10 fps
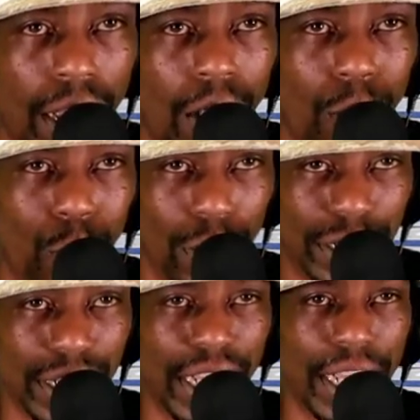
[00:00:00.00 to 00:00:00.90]

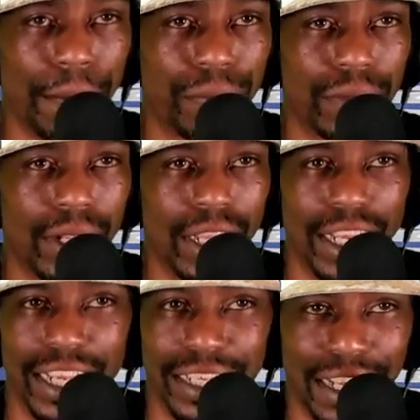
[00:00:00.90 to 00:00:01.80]
Once again,
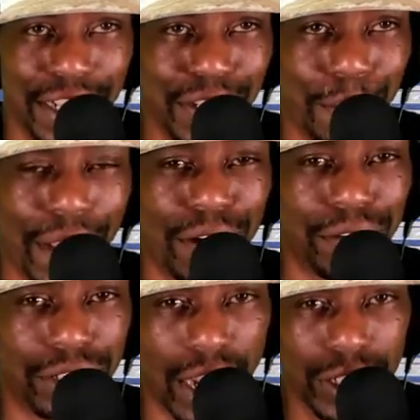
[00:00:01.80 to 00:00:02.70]
it doesn't matter if
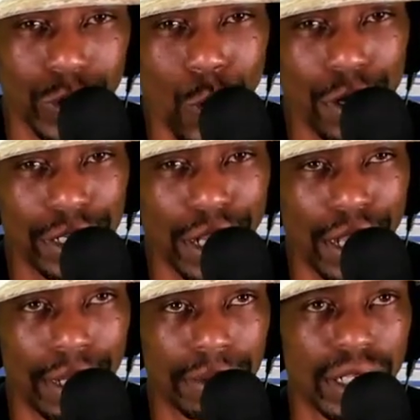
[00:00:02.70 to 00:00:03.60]
Josh Gordon
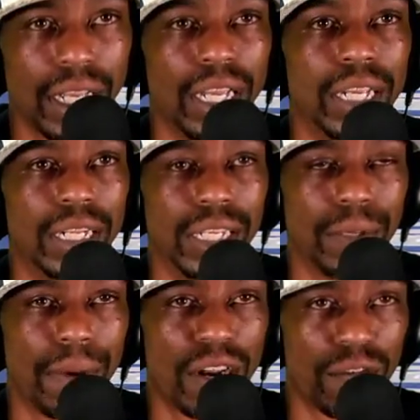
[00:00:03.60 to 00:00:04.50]
comes. It doesn't
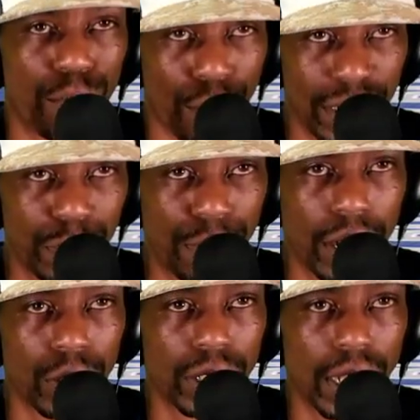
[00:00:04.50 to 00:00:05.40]
matter if Bryce
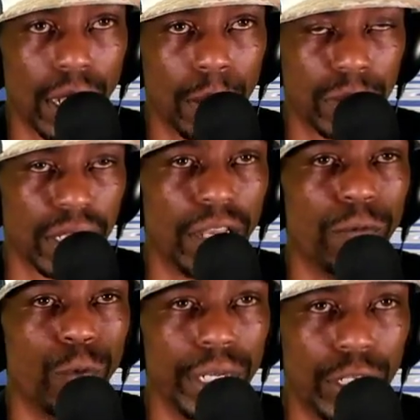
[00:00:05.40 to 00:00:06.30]
Butler comes if
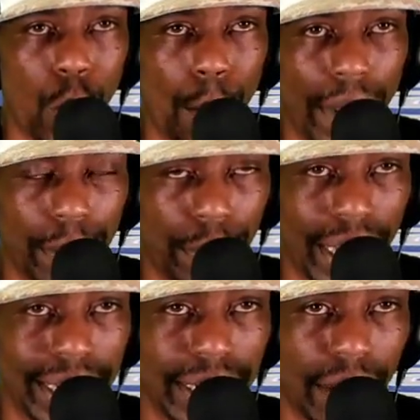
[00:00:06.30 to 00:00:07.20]
we don't make
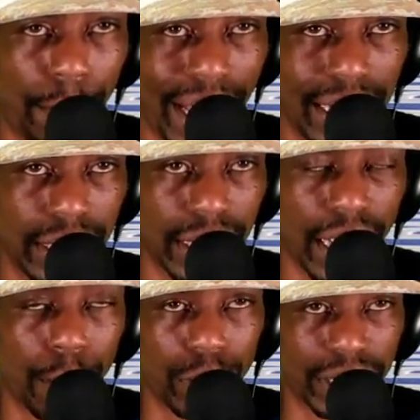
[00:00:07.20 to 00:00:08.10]
plays in the passing
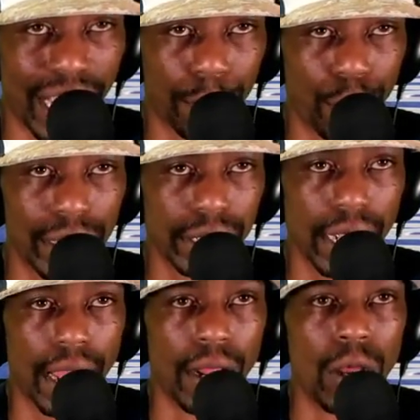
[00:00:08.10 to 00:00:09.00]
game with Dak
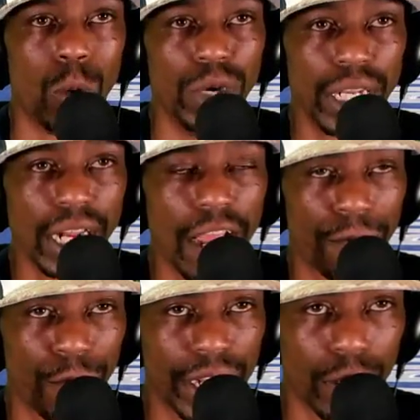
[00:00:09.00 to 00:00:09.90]
Prescott. We can have
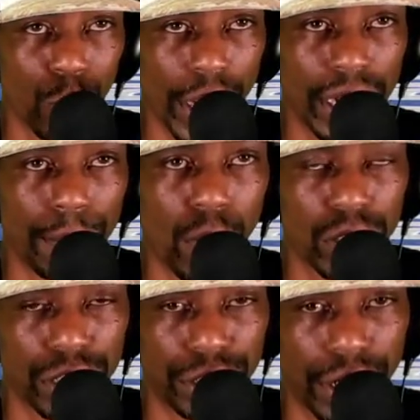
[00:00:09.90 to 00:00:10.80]
freaking Randy
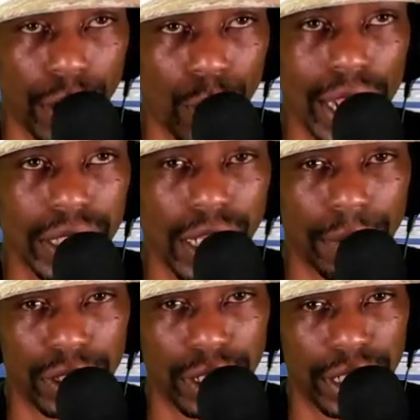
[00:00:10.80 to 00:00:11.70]
Moss and Jerry Rice
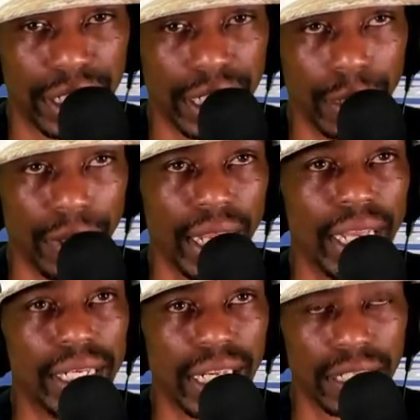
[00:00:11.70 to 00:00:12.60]
coming to the team.
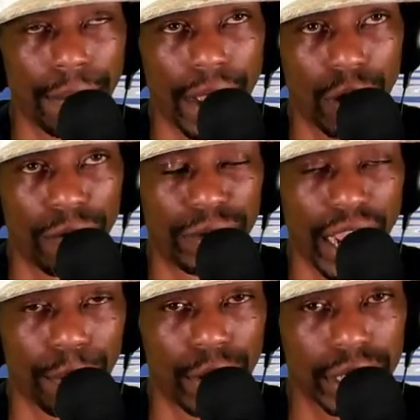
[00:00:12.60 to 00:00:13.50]
It doesn't matter if
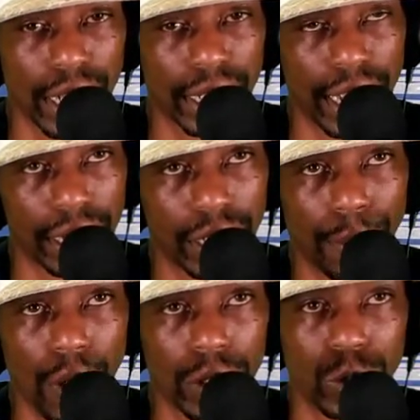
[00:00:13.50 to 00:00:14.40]
Dak Prescott can't get the
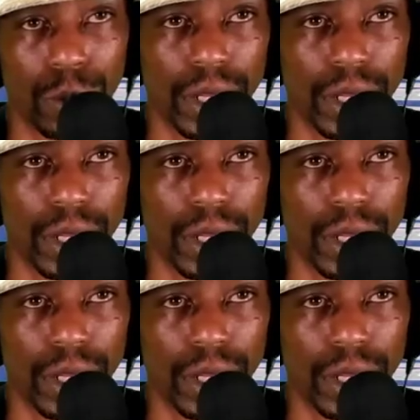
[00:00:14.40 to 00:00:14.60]
ball to him.